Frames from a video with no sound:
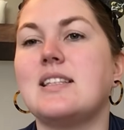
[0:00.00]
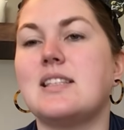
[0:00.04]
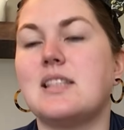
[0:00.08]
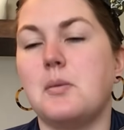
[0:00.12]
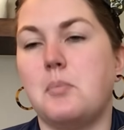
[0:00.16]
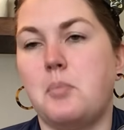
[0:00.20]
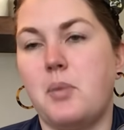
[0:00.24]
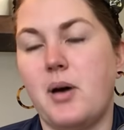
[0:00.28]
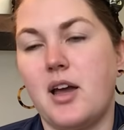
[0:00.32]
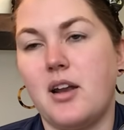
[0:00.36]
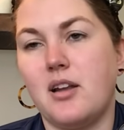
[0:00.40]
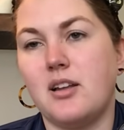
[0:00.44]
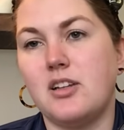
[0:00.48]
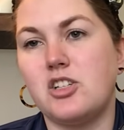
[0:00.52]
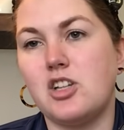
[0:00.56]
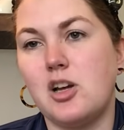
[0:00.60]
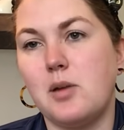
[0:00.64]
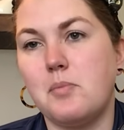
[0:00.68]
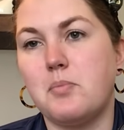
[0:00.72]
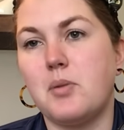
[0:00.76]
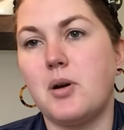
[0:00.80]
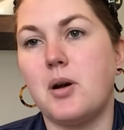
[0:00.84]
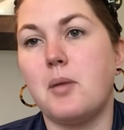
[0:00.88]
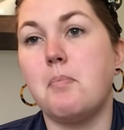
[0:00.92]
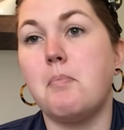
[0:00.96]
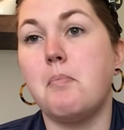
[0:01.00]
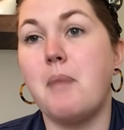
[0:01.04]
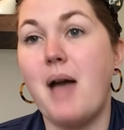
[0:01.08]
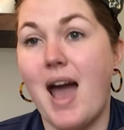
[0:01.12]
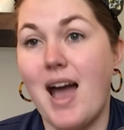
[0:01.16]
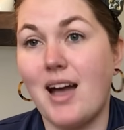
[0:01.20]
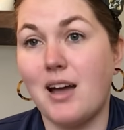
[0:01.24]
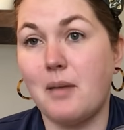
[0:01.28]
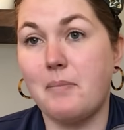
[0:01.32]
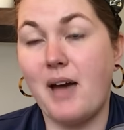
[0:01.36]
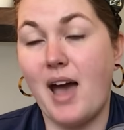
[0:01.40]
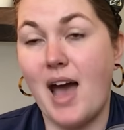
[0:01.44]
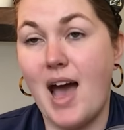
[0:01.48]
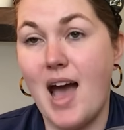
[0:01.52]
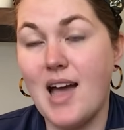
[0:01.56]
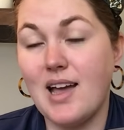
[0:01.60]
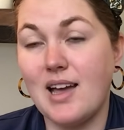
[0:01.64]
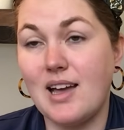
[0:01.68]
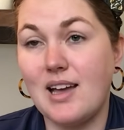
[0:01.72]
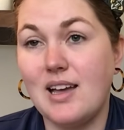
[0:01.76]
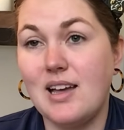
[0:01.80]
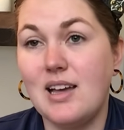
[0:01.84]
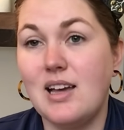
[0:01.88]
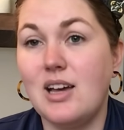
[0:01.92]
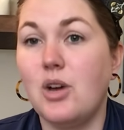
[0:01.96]
the Puddle Jumper backpack,
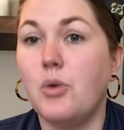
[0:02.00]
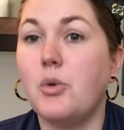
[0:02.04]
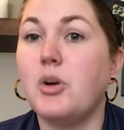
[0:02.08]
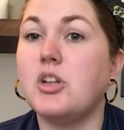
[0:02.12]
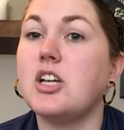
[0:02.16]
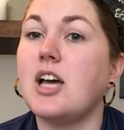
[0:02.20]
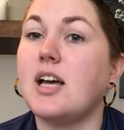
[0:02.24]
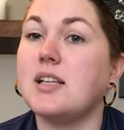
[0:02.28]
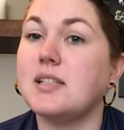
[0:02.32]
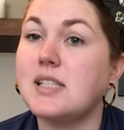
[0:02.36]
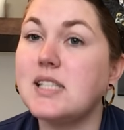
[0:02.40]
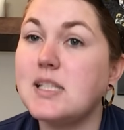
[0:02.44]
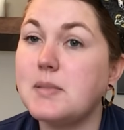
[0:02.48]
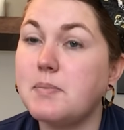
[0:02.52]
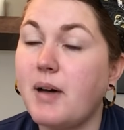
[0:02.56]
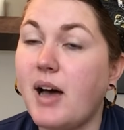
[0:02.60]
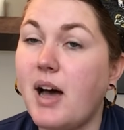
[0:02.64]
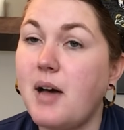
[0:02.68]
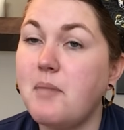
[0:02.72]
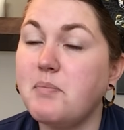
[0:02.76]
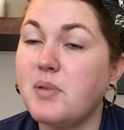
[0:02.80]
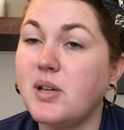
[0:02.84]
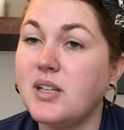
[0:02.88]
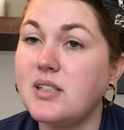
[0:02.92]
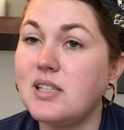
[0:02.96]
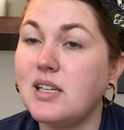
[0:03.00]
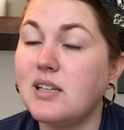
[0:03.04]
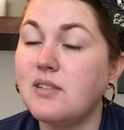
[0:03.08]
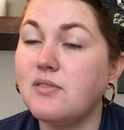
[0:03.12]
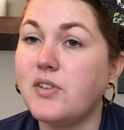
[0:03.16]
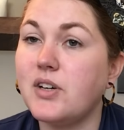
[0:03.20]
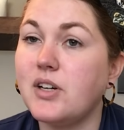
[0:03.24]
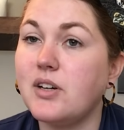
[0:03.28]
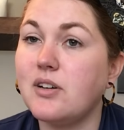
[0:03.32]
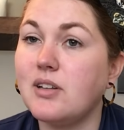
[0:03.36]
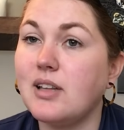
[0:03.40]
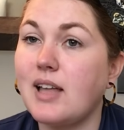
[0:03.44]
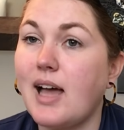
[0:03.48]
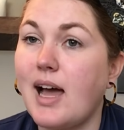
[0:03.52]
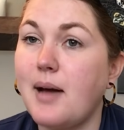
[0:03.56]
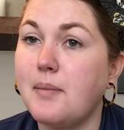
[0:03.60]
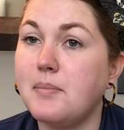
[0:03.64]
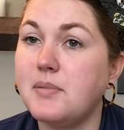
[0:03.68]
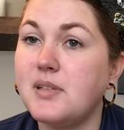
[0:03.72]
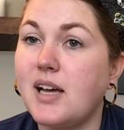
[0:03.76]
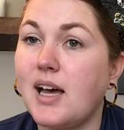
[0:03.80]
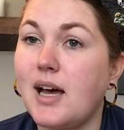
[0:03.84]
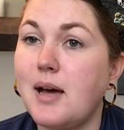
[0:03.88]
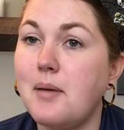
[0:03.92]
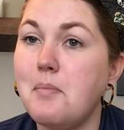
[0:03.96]
which has a spot built in for your
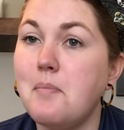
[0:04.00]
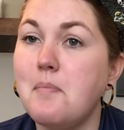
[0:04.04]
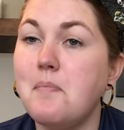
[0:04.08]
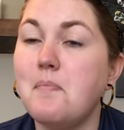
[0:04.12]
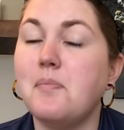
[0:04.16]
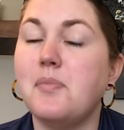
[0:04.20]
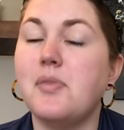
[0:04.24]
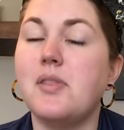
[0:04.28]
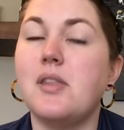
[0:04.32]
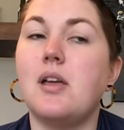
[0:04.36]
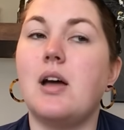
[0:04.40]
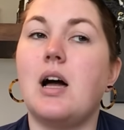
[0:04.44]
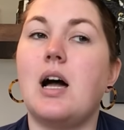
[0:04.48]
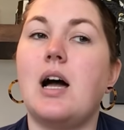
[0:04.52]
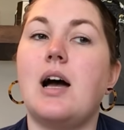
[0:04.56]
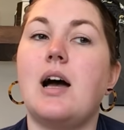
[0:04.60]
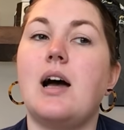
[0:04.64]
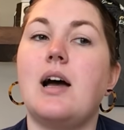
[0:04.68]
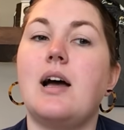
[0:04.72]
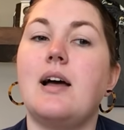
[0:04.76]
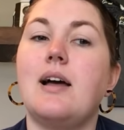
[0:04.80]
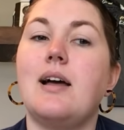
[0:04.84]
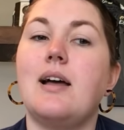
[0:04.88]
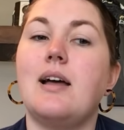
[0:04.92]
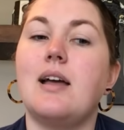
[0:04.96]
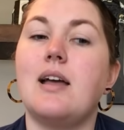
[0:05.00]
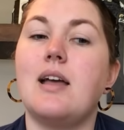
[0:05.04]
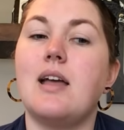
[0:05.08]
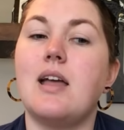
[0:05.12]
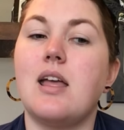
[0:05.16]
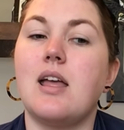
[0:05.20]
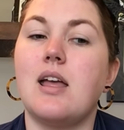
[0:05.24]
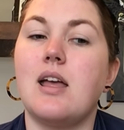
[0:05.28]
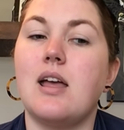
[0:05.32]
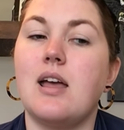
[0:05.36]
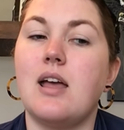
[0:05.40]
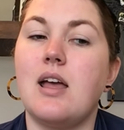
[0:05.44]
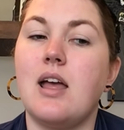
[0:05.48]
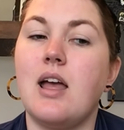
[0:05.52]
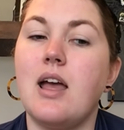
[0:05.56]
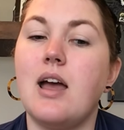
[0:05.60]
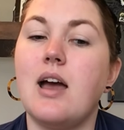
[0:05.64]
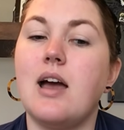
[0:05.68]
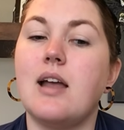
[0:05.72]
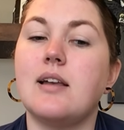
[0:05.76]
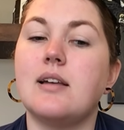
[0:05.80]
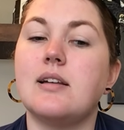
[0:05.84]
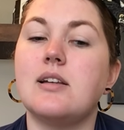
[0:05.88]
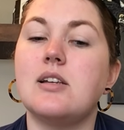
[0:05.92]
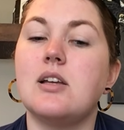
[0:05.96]
laptop.
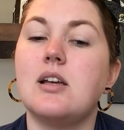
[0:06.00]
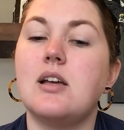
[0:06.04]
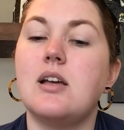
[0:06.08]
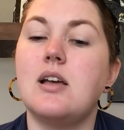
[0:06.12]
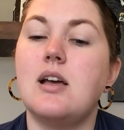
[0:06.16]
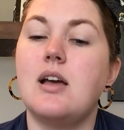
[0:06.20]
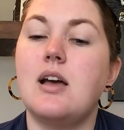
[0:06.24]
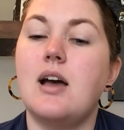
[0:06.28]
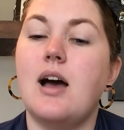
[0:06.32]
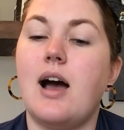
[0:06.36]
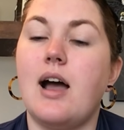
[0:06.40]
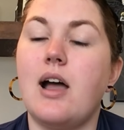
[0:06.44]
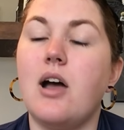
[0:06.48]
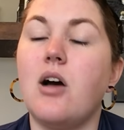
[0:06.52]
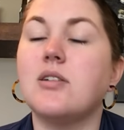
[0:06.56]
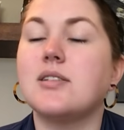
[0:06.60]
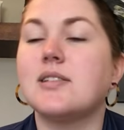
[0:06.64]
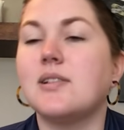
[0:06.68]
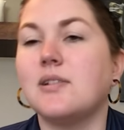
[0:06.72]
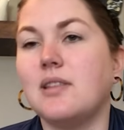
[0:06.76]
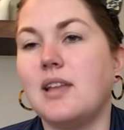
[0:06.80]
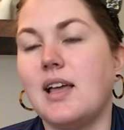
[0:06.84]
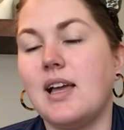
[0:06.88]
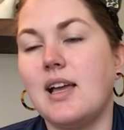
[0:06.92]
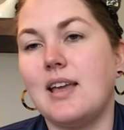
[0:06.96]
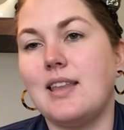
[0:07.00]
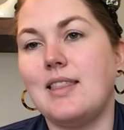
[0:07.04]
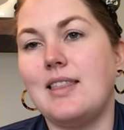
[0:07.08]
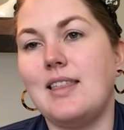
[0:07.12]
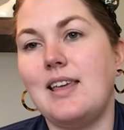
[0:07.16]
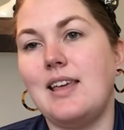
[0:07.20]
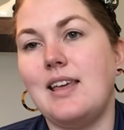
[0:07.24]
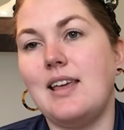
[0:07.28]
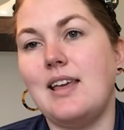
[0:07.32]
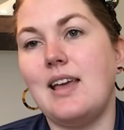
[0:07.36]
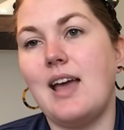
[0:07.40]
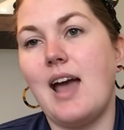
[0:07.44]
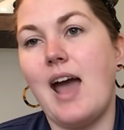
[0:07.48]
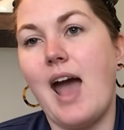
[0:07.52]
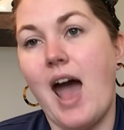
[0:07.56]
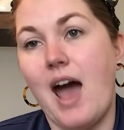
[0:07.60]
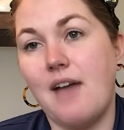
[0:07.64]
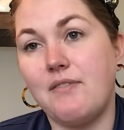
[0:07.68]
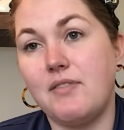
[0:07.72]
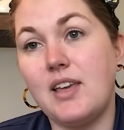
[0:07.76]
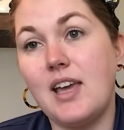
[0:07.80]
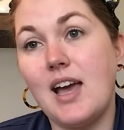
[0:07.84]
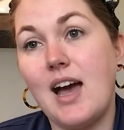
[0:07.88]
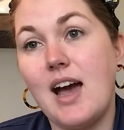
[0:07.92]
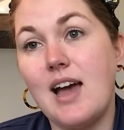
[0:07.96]
And I also like the
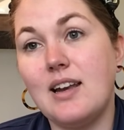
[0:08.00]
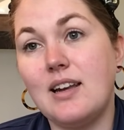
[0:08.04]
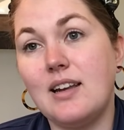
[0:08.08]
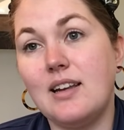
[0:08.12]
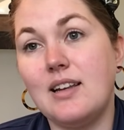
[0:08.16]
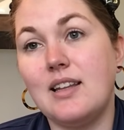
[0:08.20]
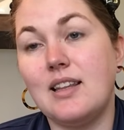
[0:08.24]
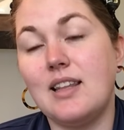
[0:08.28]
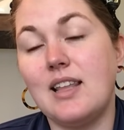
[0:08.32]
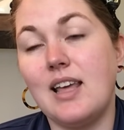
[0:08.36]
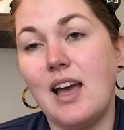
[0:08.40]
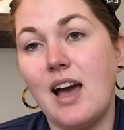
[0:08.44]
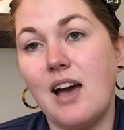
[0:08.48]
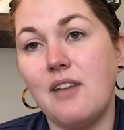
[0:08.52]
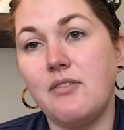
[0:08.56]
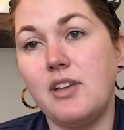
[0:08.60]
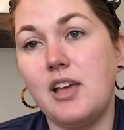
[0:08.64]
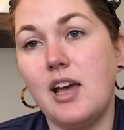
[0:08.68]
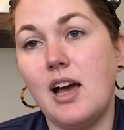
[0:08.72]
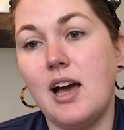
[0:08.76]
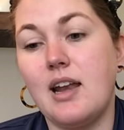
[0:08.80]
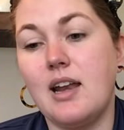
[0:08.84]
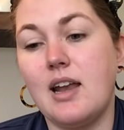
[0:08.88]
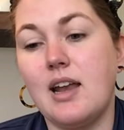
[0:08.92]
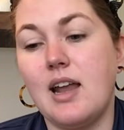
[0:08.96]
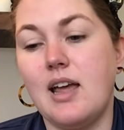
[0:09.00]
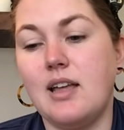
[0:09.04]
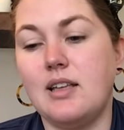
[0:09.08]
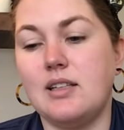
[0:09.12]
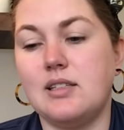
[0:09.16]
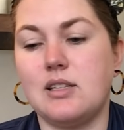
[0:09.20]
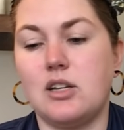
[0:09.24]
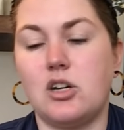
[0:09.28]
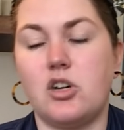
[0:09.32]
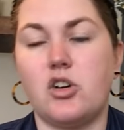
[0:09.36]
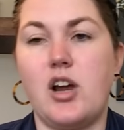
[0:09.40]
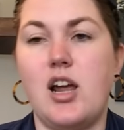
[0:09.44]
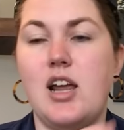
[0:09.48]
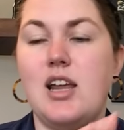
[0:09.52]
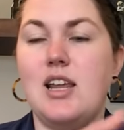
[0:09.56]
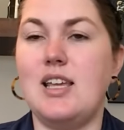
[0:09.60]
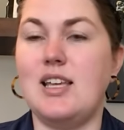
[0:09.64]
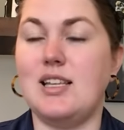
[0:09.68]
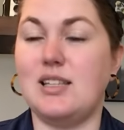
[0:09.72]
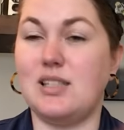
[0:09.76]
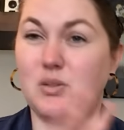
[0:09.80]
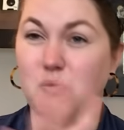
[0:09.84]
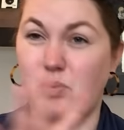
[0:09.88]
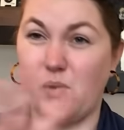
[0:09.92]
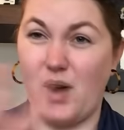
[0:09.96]
Avion. The Avion is a great
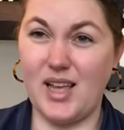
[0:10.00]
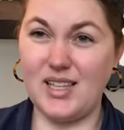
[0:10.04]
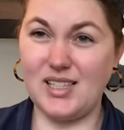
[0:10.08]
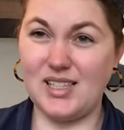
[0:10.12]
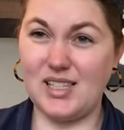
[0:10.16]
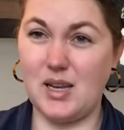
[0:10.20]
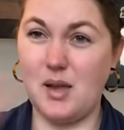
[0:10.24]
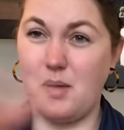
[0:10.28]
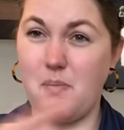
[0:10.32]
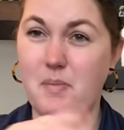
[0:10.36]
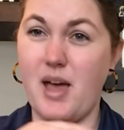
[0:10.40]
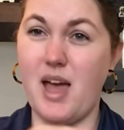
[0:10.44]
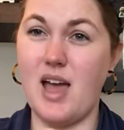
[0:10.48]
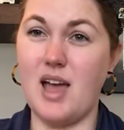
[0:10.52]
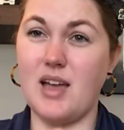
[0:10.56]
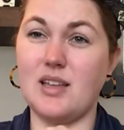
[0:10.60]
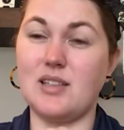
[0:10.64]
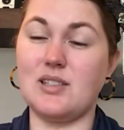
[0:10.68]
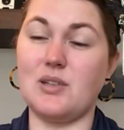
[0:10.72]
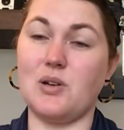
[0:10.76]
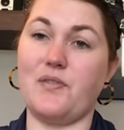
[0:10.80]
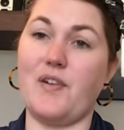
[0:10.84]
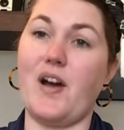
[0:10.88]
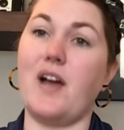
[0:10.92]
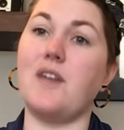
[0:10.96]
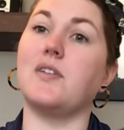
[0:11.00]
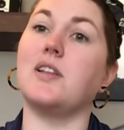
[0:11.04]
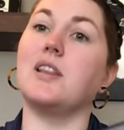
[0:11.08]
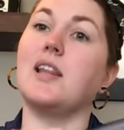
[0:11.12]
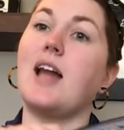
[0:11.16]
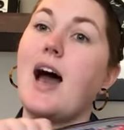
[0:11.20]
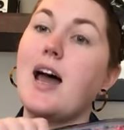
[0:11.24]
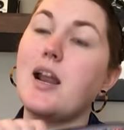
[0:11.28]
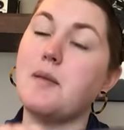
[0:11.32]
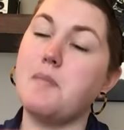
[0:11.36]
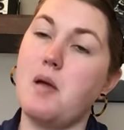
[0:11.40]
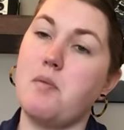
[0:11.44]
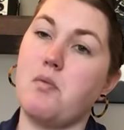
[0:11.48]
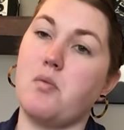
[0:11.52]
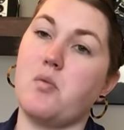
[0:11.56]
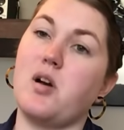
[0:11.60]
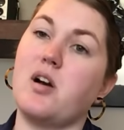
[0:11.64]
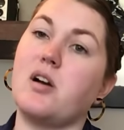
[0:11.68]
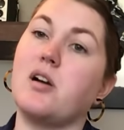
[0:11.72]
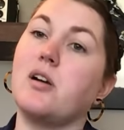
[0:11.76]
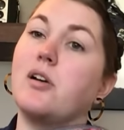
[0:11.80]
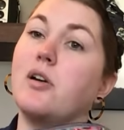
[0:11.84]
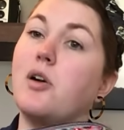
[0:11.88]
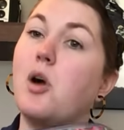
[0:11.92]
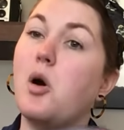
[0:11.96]
east-west bag, so if I have a lot of paperwork
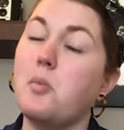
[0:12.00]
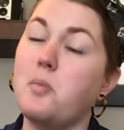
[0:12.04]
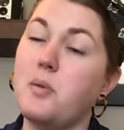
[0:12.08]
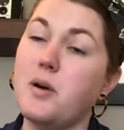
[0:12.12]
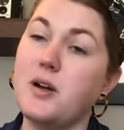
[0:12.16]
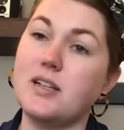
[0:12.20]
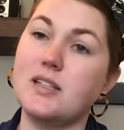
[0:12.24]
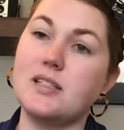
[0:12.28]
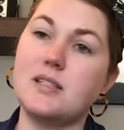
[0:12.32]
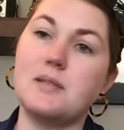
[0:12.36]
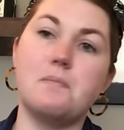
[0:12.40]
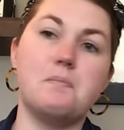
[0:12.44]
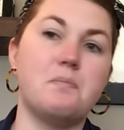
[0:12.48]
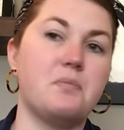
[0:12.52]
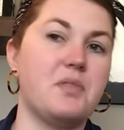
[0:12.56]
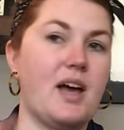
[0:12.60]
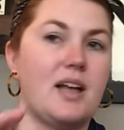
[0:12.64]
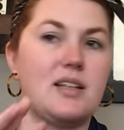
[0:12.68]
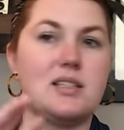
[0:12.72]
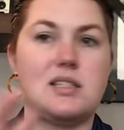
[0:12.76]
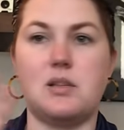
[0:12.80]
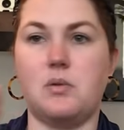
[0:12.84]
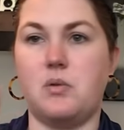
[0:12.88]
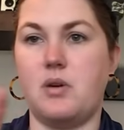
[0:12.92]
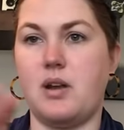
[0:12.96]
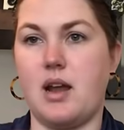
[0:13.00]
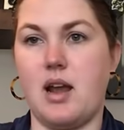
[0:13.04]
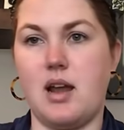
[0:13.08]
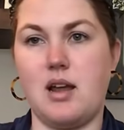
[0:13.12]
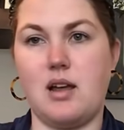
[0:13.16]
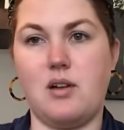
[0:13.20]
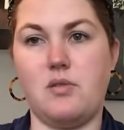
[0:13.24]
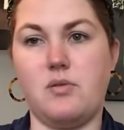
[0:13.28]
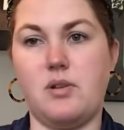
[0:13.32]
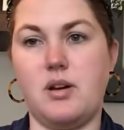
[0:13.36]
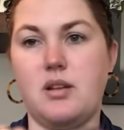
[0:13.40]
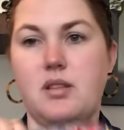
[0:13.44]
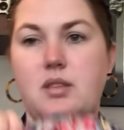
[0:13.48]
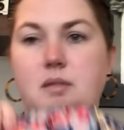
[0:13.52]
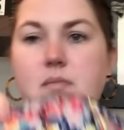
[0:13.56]
or notebooks, that's the one I go with.